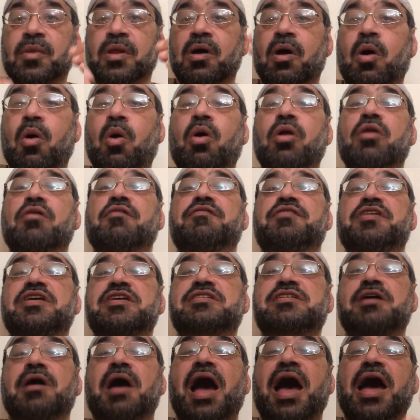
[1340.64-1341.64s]
all of these
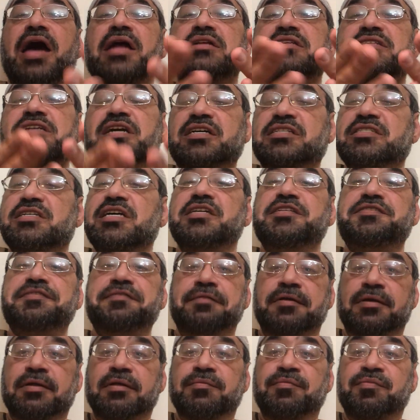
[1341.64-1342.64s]
things, and
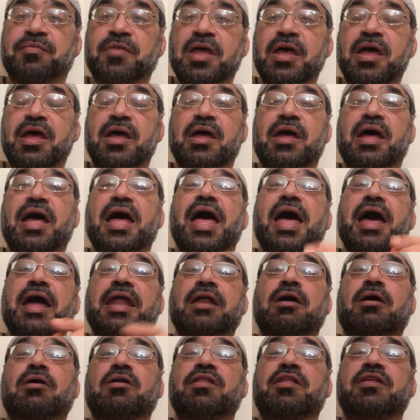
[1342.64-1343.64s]
successful.
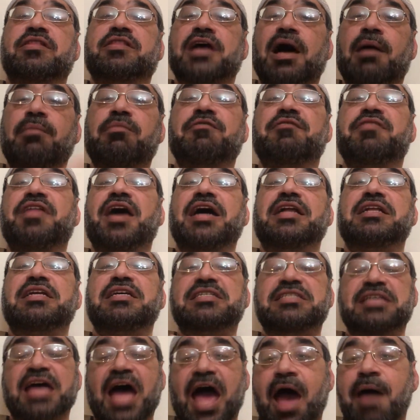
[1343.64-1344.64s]
And on the top of that
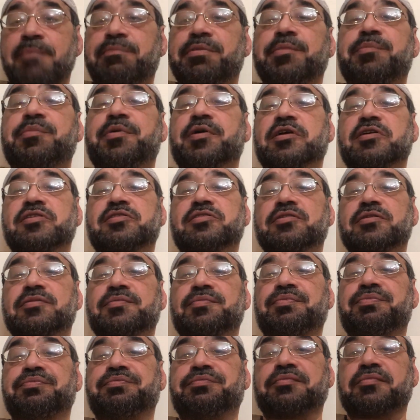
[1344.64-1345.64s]
is happy person.
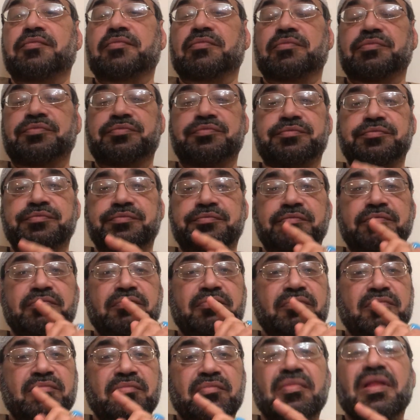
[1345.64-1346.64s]

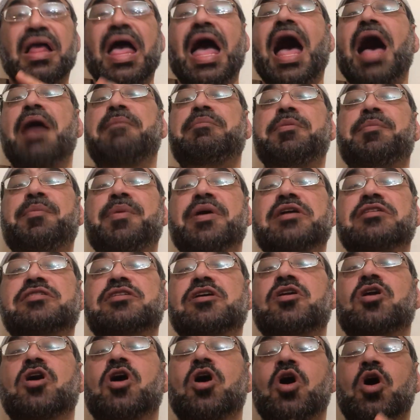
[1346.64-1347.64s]
Happy
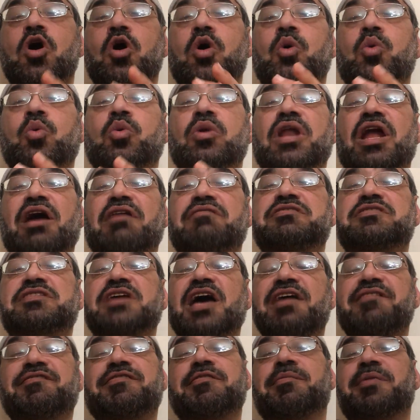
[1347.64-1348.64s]
person who loves
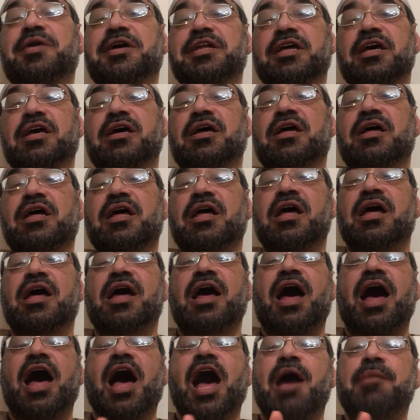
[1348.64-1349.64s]
everybody.
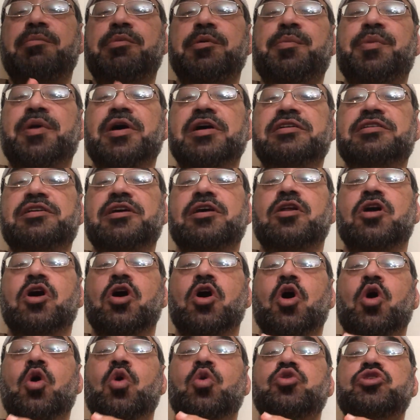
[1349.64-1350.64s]
A happy
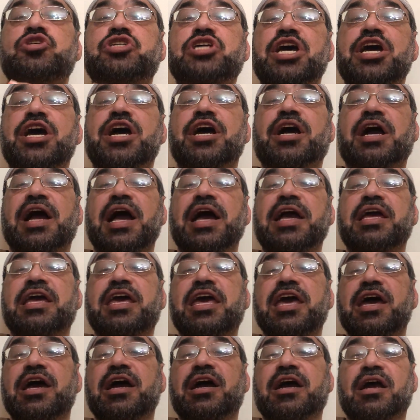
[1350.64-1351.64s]
person who share and
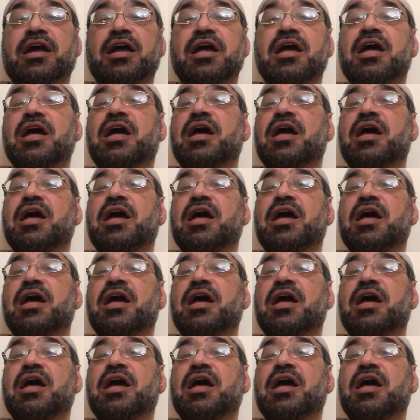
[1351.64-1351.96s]
care.